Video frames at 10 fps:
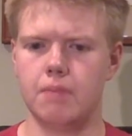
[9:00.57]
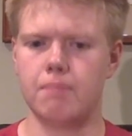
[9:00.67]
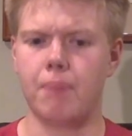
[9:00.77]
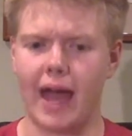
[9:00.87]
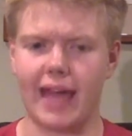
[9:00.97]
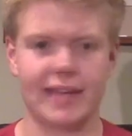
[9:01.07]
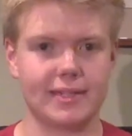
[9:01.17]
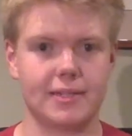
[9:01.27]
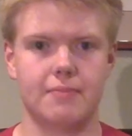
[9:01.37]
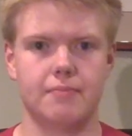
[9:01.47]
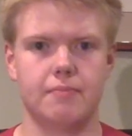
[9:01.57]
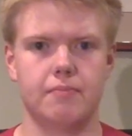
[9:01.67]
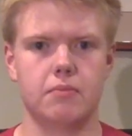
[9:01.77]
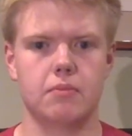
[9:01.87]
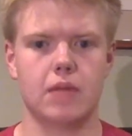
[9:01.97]
buy it,
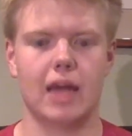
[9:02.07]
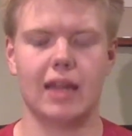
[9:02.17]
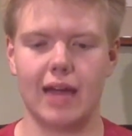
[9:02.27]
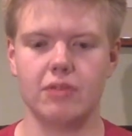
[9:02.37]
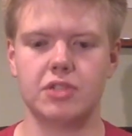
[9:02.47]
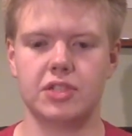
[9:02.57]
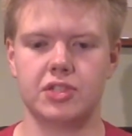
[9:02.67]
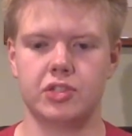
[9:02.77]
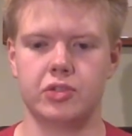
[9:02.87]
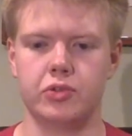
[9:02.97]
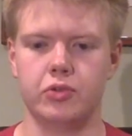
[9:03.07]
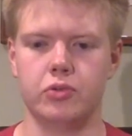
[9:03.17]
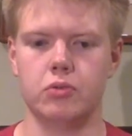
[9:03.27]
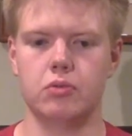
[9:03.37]
allows us to